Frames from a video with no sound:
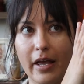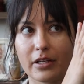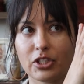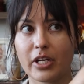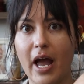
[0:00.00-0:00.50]

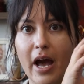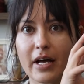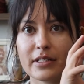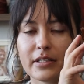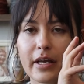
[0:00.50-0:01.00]
she
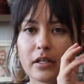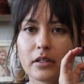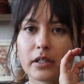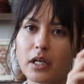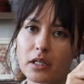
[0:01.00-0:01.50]
has like
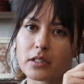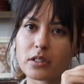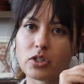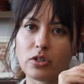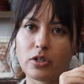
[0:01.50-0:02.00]
links
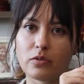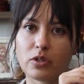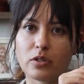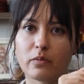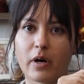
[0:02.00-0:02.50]
to
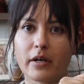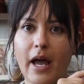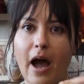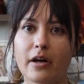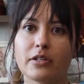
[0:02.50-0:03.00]
YouTube on
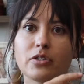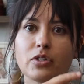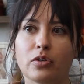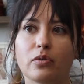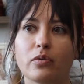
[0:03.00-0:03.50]
how to
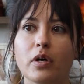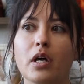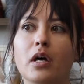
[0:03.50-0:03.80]
do